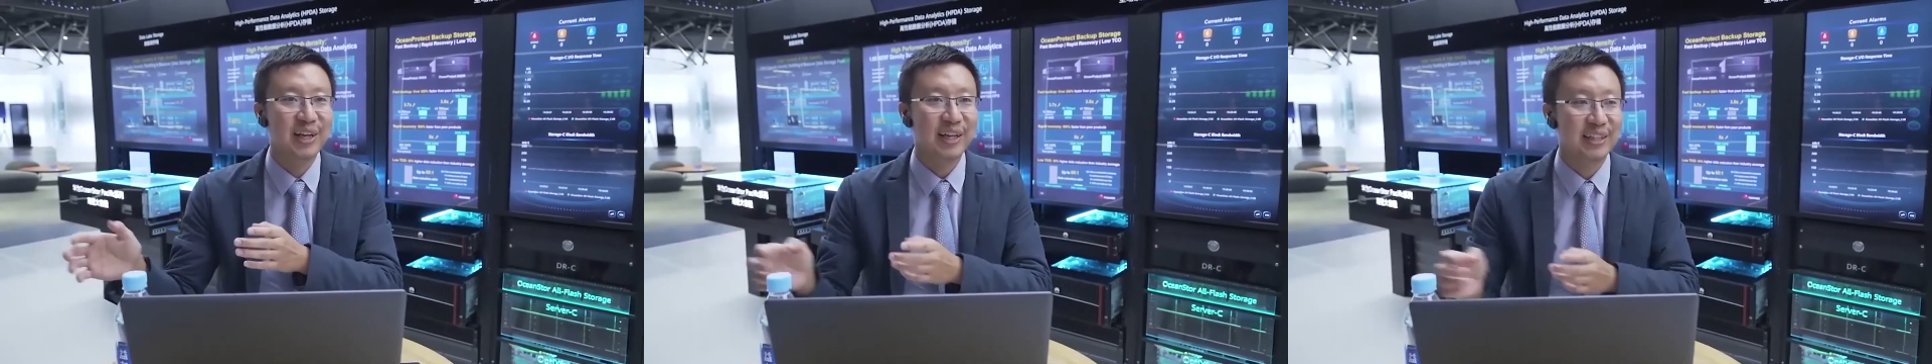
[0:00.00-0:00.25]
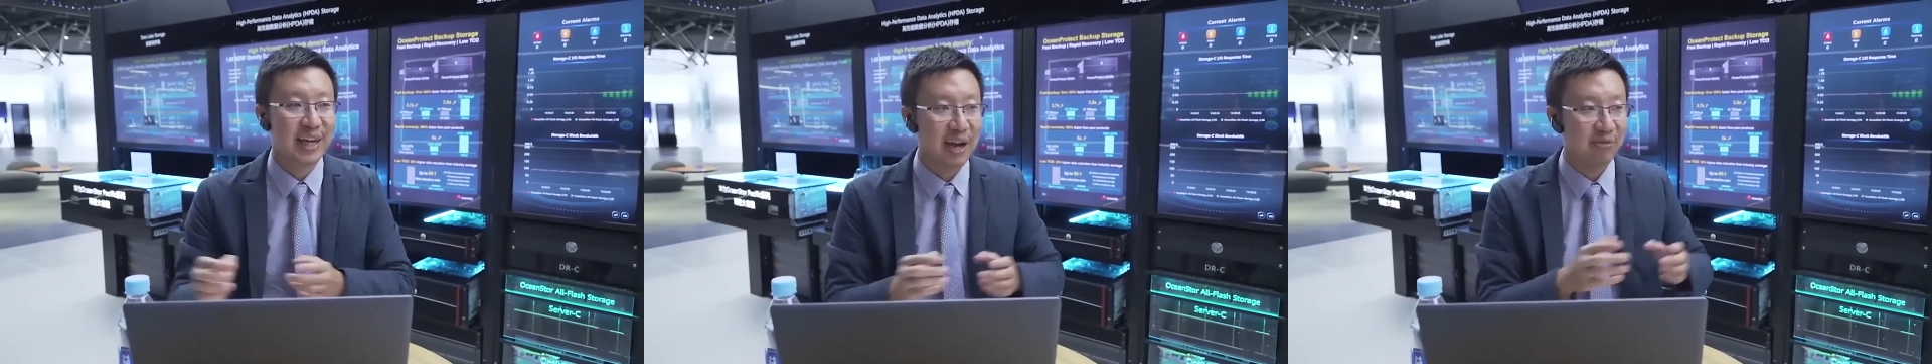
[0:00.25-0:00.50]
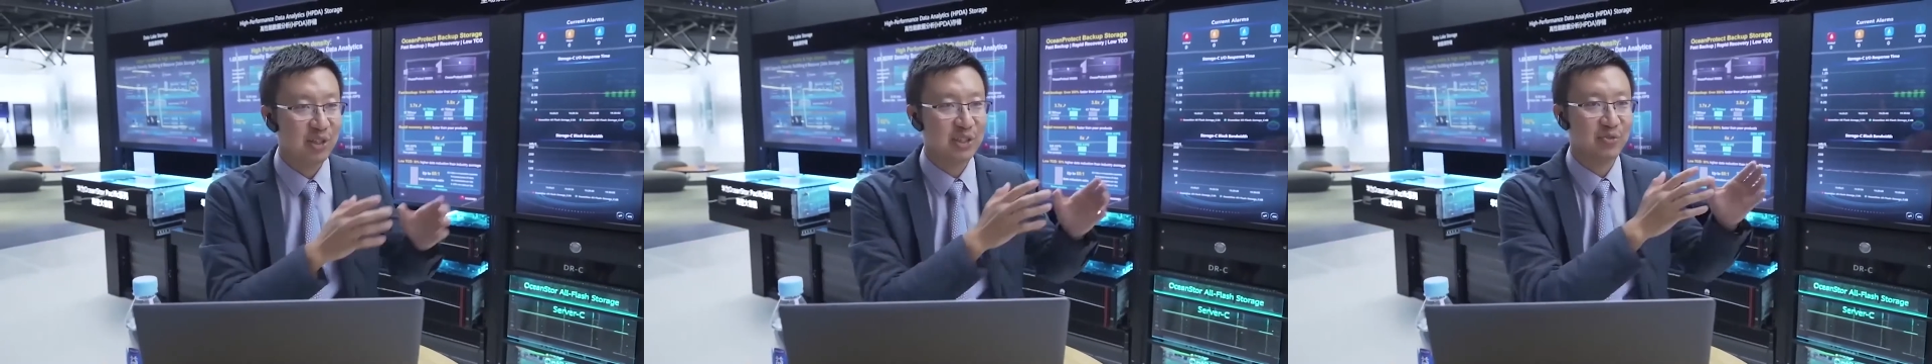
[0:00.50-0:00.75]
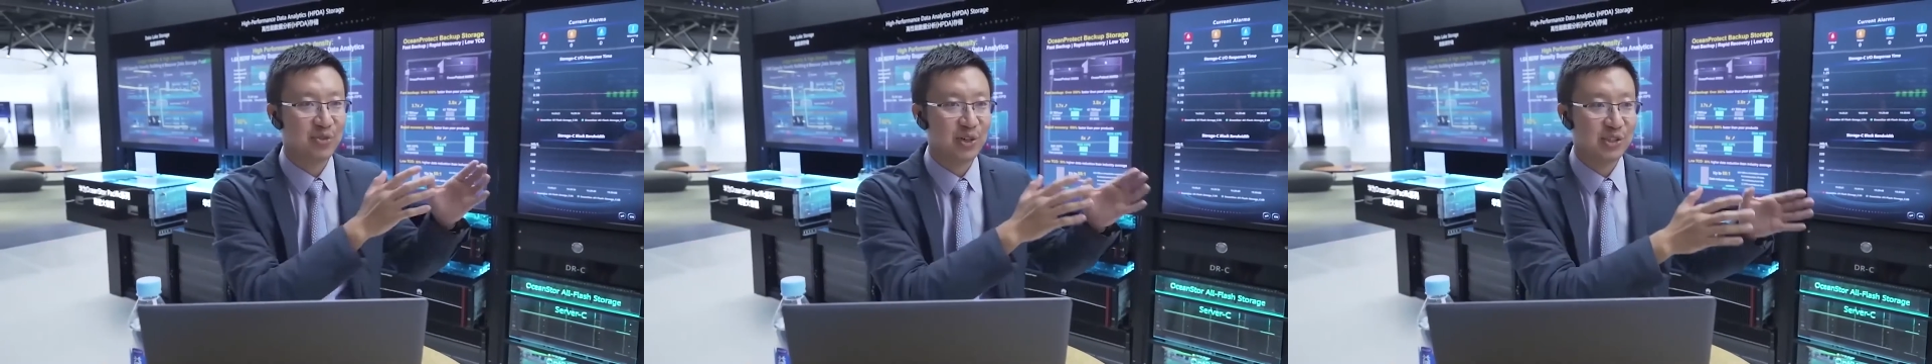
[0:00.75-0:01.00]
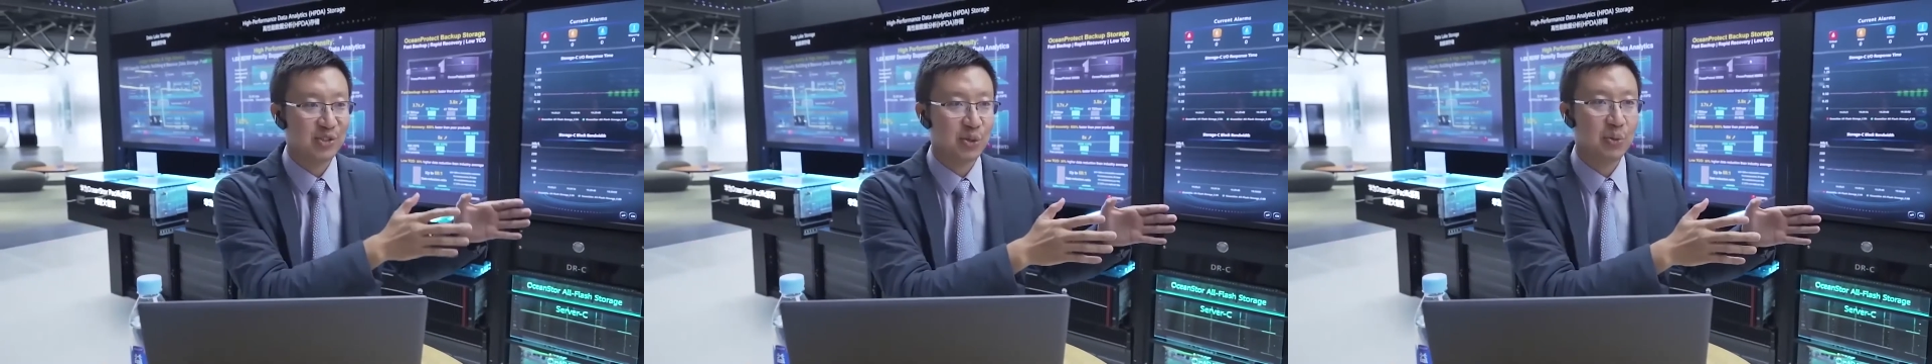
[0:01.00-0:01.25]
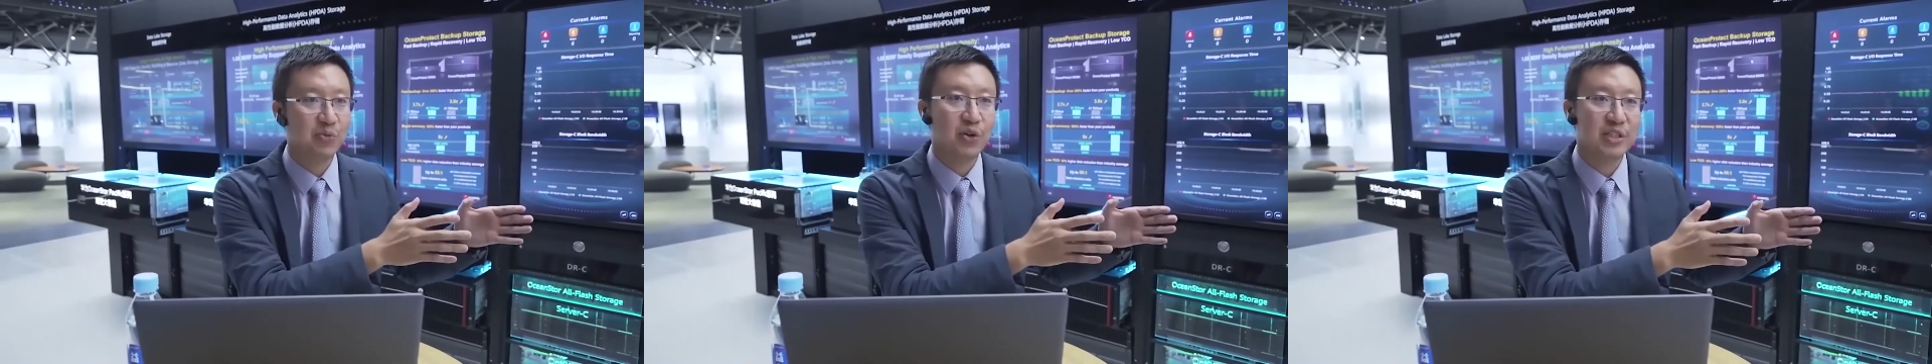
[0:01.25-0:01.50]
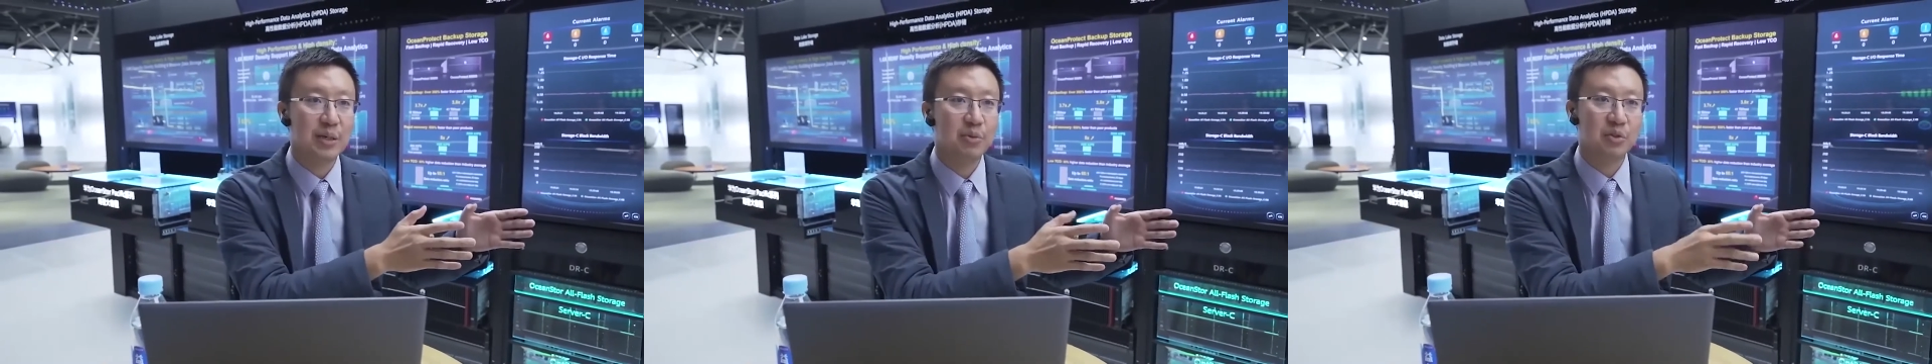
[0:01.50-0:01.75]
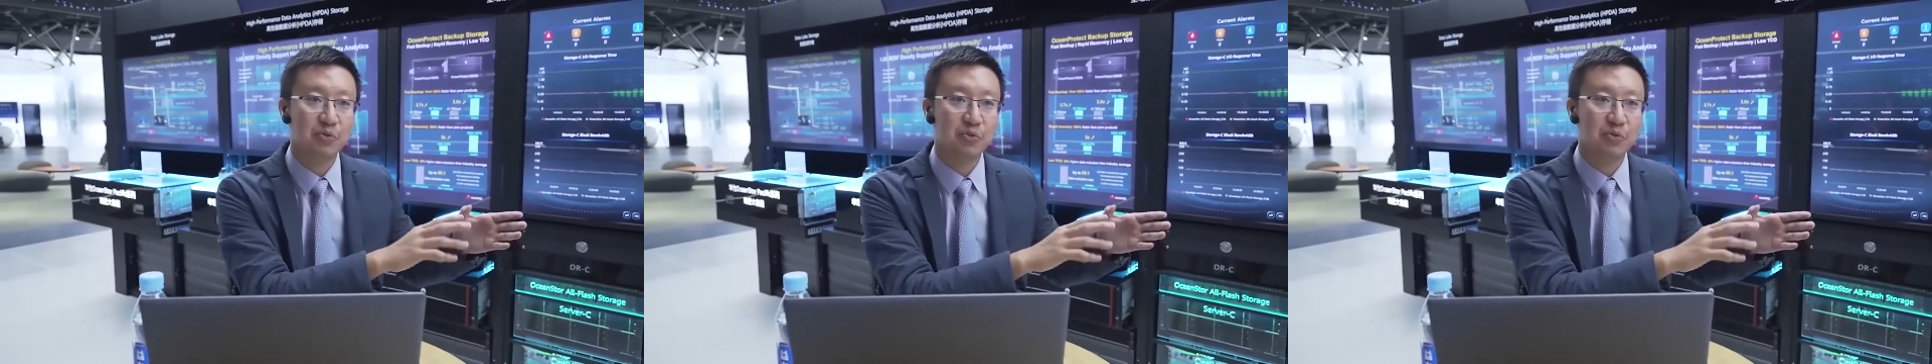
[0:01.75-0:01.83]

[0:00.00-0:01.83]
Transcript: And after the first job, for example,